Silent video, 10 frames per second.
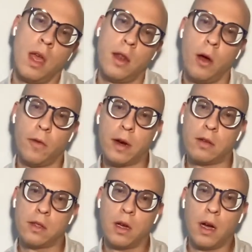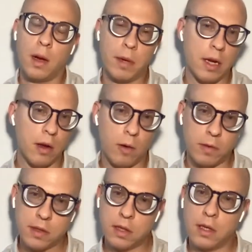No, there's, I mean,
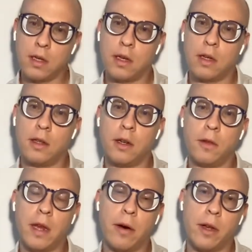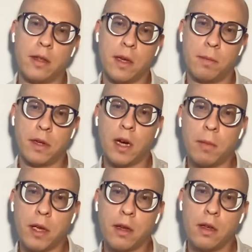obviously, the area is up and
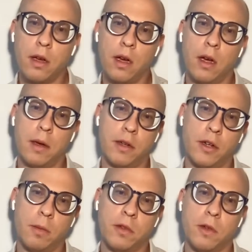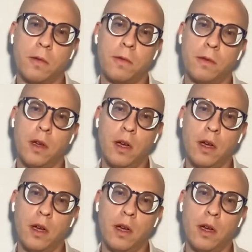coming in terms of